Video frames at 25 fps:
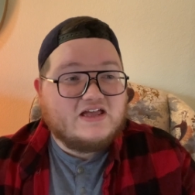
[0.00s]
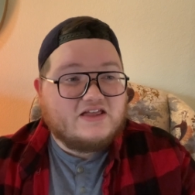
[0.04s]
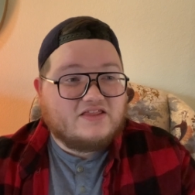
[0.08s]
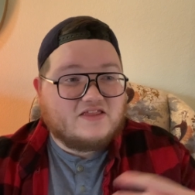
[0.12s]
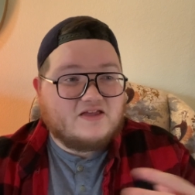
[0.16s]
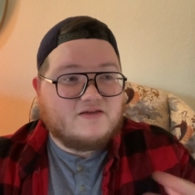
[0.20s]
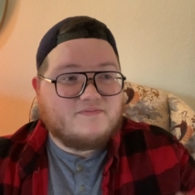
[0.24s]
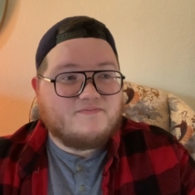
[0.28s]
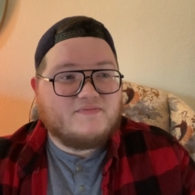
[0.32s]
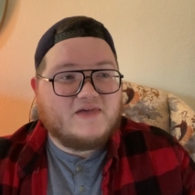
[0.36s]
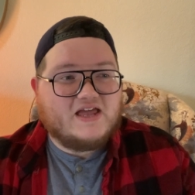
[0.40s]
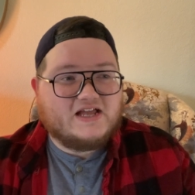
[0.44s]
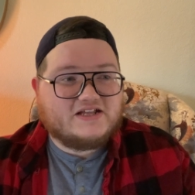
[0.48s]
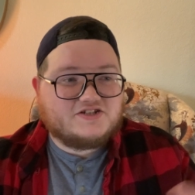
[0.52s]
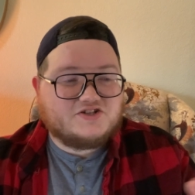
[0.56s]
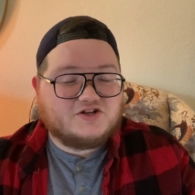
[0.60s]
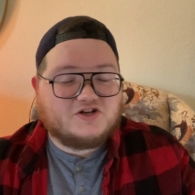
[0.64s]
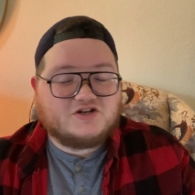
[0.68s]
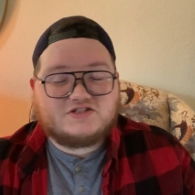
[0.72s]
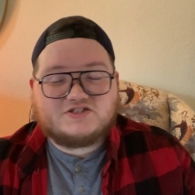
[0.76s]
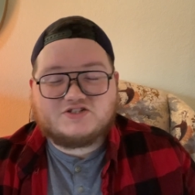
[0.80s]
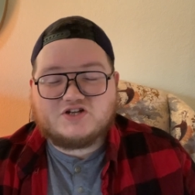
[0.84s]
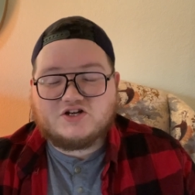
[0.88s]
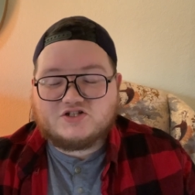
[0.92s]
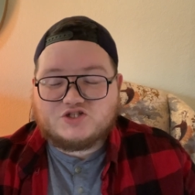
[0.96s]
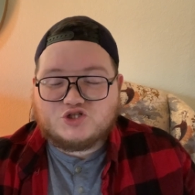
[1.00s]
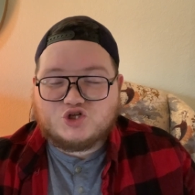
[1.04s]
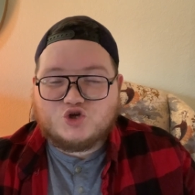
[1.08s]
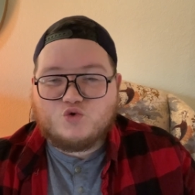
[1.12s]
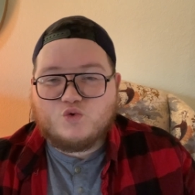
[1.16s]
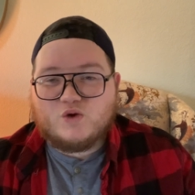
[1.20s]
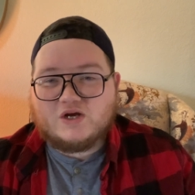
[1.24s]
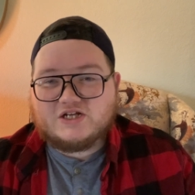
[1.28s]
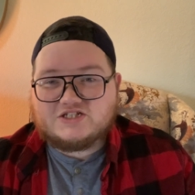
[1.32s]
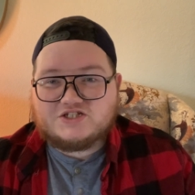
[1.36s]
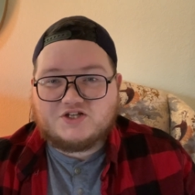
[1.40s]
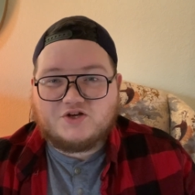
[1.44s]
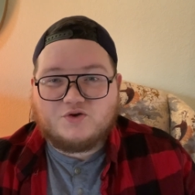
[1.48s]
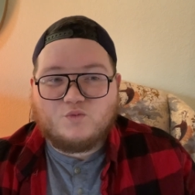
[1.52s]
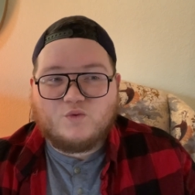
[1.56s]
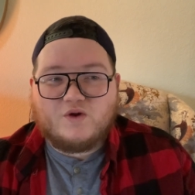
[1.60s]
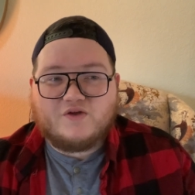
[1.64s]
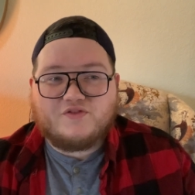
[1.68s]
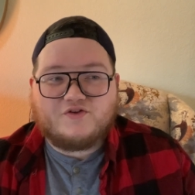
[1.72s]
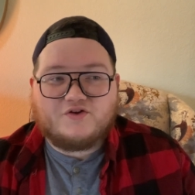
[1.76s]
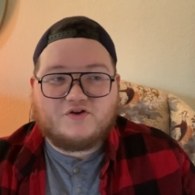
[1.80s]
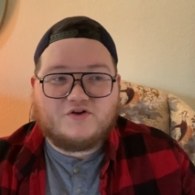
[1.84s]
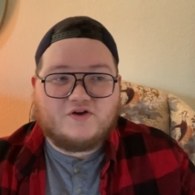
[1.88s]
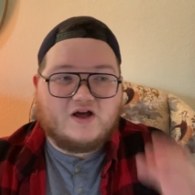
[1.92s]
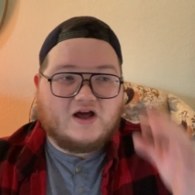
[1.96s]
that makes her start to question
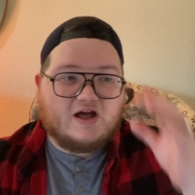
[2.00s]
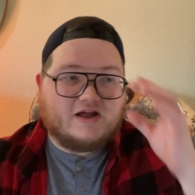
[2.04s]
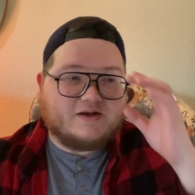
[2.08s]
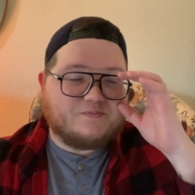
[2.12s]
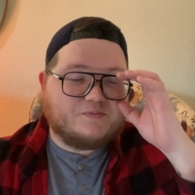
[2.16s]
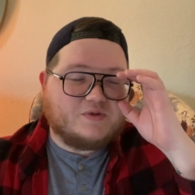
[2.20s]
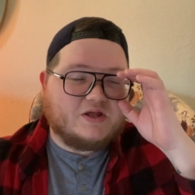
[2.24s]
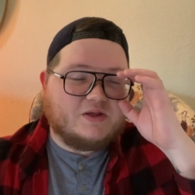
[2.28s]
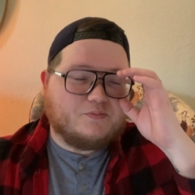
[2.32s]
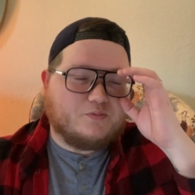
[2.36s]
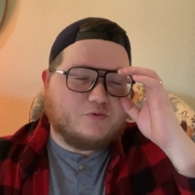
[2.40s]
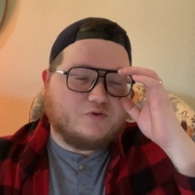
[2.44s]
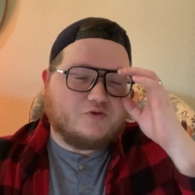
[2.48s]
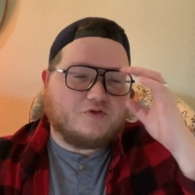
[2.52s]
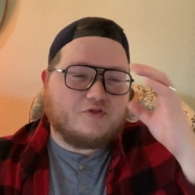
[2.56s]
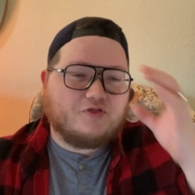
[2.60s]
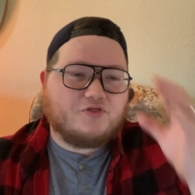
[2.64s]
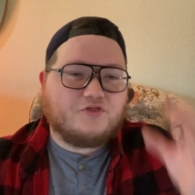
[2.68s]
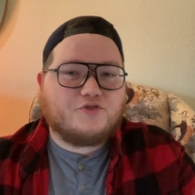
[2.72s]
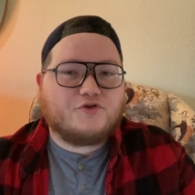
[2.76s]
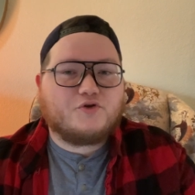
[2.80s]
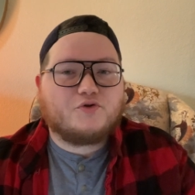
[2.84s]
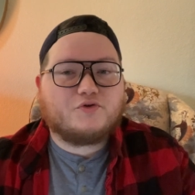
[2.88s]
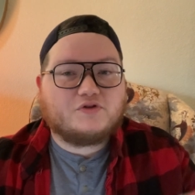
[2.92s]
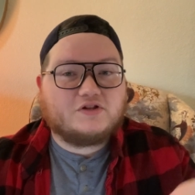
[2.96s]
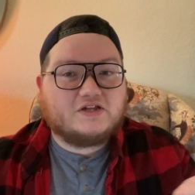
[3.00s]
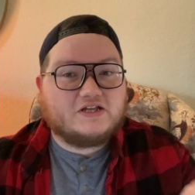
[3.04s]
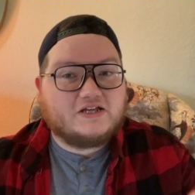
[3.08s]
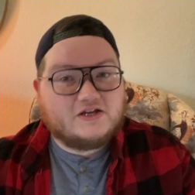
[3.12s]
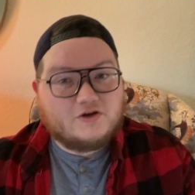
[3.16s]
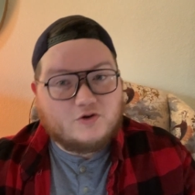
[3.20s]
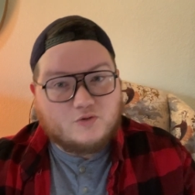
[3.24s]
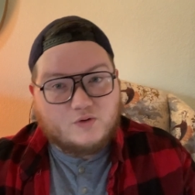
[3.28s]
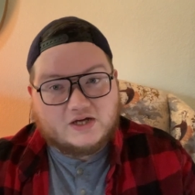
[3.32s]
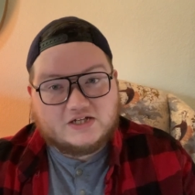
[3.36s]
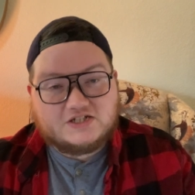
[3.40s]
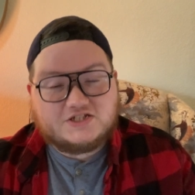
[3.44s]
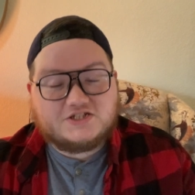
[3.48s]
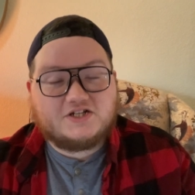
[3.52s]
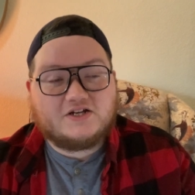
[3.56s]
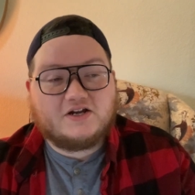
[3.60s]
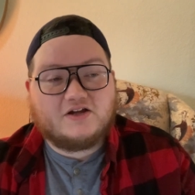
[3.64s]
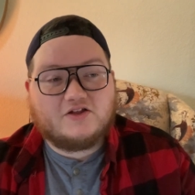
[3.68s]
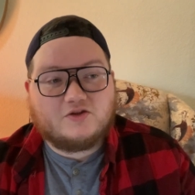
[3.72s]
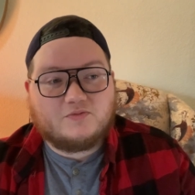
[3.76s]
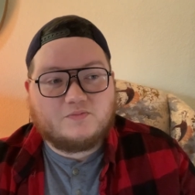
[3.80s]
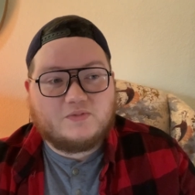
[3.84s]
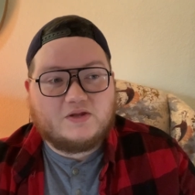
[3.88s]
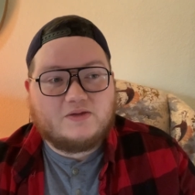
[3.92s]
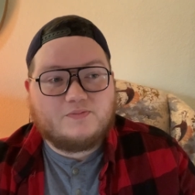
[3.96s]
whether or not people thoroughly questioned
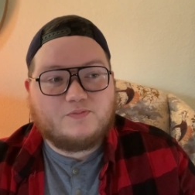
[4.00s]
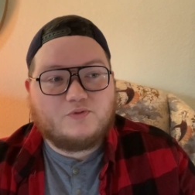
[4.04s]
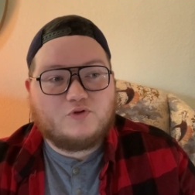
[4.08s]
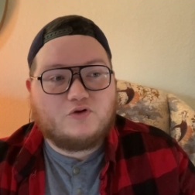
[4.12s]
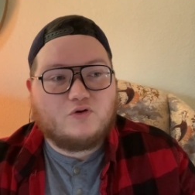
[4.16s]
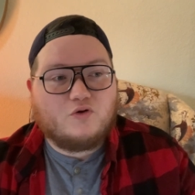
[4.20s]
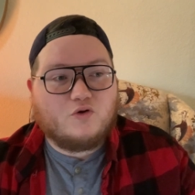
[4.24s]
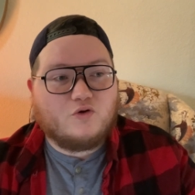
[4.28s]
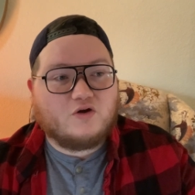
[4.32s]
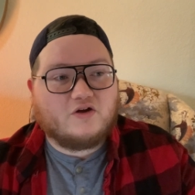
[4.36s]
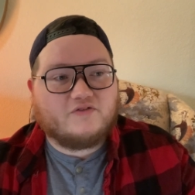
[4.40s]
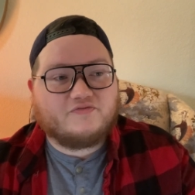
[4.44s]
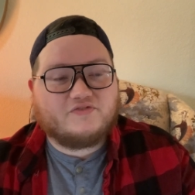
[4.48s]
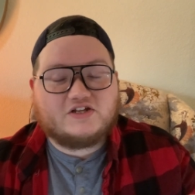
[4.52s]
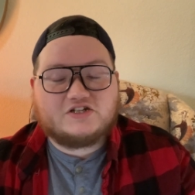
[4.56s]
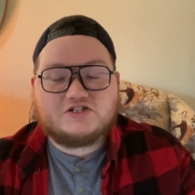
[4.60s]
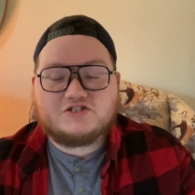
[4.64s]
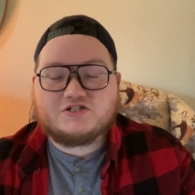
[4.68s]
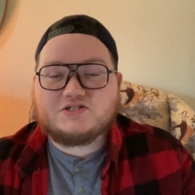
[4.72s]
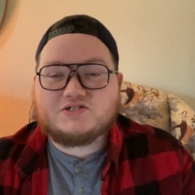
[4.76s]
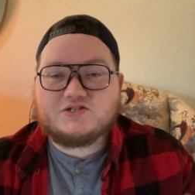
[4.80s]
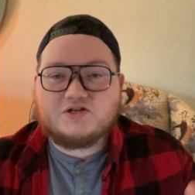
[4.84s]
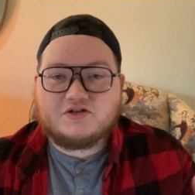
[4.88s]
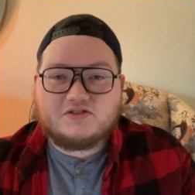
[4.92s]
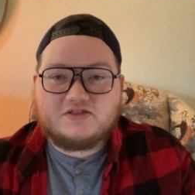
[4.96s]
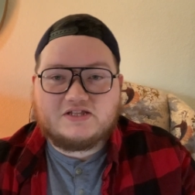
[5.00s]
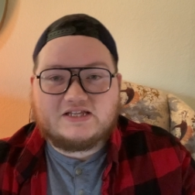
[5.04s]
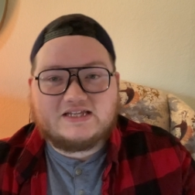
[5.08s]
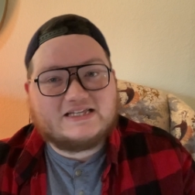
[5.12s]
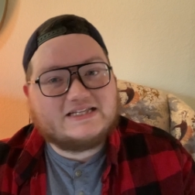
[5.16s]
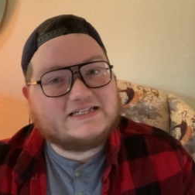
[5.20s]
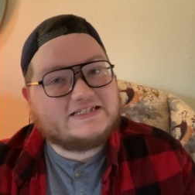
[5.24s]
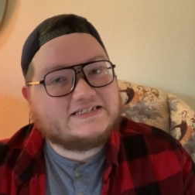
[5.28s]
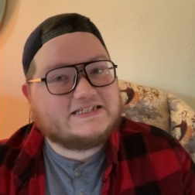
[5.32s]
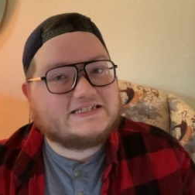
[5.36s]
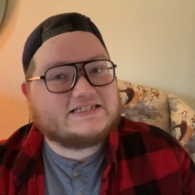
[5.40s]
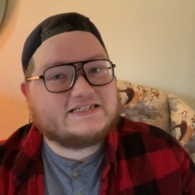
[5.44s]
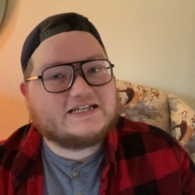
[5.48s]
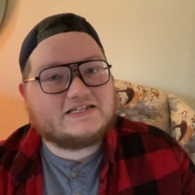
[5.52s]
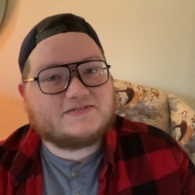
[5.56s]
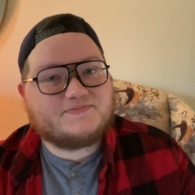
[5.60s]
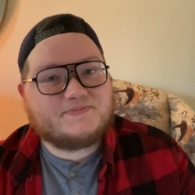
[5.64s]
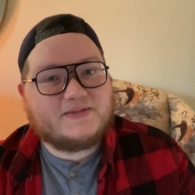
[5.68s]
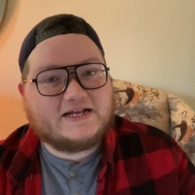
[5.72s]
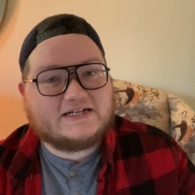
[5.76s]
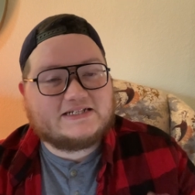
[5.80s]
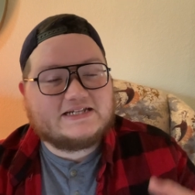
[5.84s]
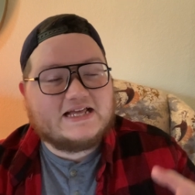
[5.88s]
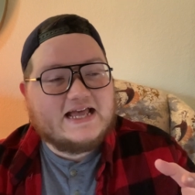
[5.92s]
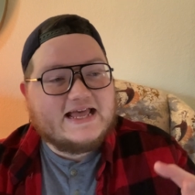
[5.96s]
other people or if they just took the easy
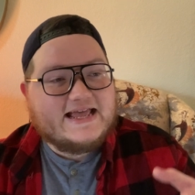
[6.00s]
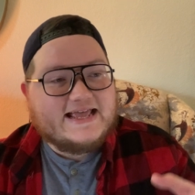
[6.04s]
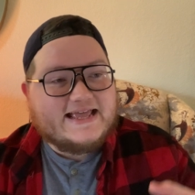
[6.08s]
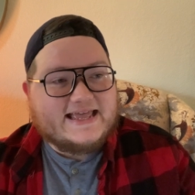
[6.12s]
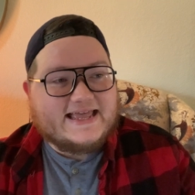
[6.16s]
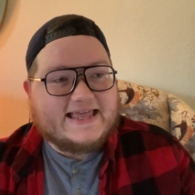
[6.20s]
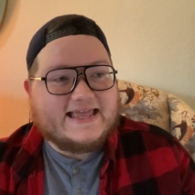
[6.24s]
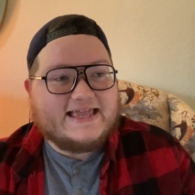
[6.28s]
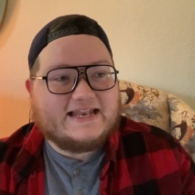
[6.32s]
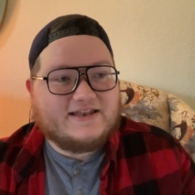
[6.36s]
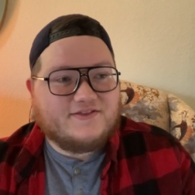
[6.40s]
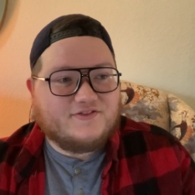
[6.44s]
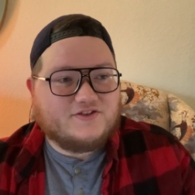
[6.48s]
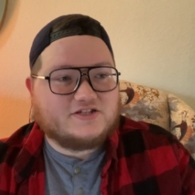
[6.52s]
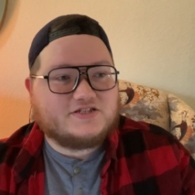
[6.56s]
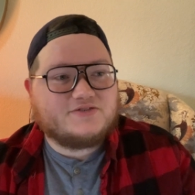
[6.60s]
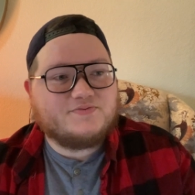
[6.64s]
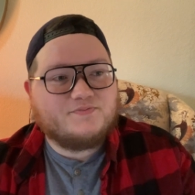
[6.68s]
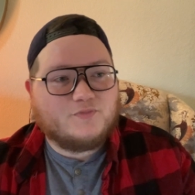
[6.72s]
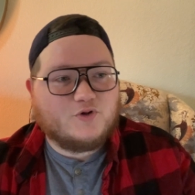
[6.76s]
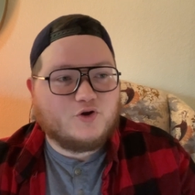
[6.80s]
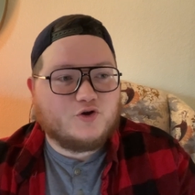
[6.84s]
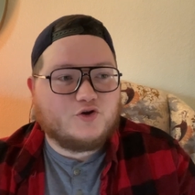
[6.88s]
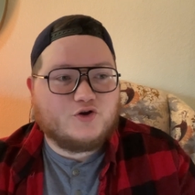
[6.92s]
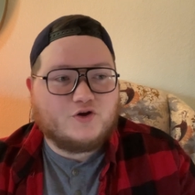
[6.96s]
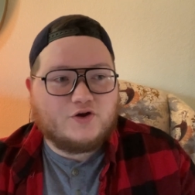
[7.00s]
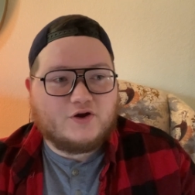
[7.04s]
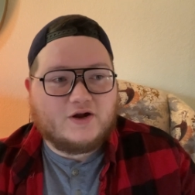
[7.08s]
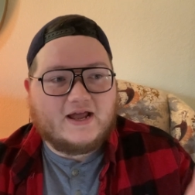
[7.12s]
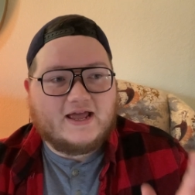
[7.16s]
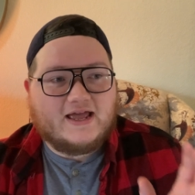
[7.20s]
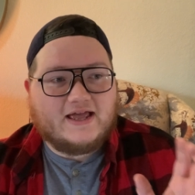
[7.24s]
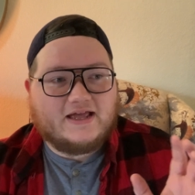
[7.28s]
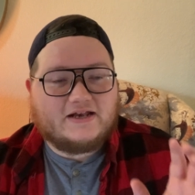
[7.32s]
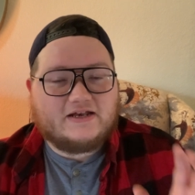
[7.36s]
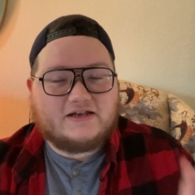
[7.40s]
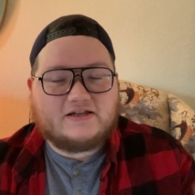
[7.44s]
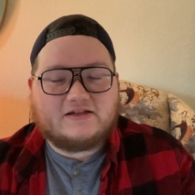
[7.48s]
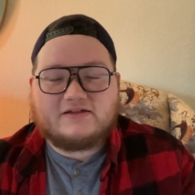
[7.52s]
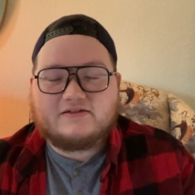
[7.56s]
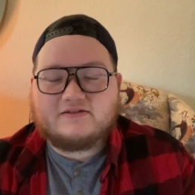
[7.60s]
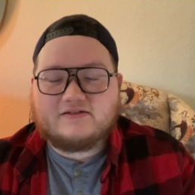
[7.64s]
suspect in this murder and